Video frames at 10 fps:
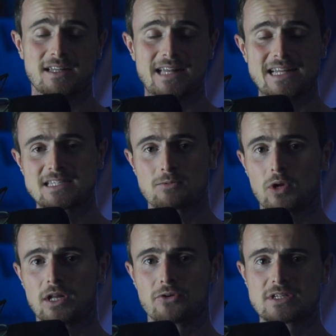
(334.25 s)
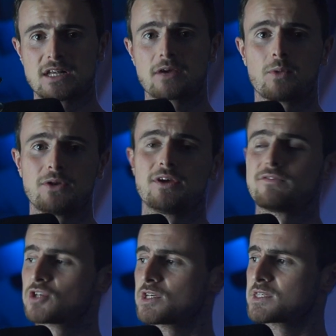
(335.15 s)
That's what it looks like when you have
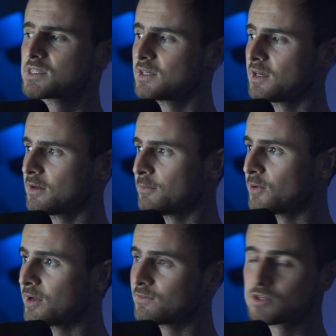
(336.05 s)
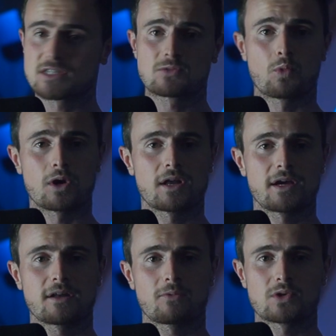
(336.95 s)
just, when I have just one
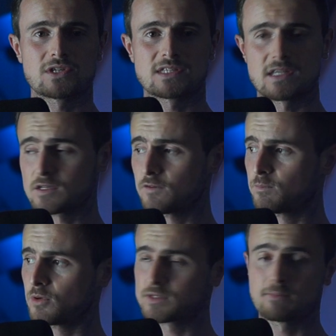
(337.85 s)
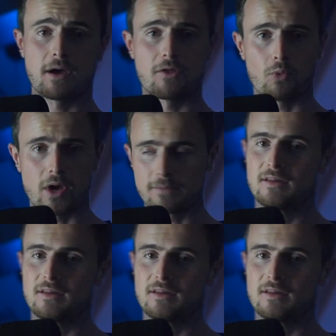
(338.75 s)
light, which is the softbox, by the way.